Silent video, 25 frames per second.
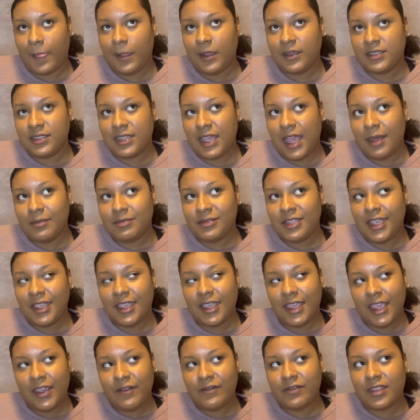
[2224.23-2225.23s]
Stop
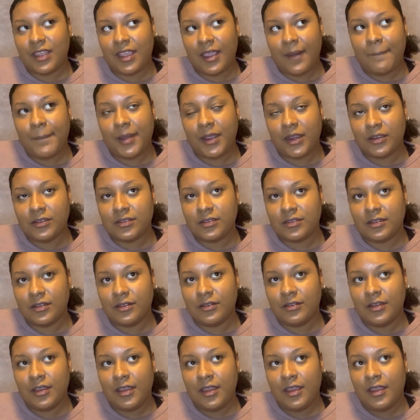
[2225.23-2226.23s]
taking everything personal.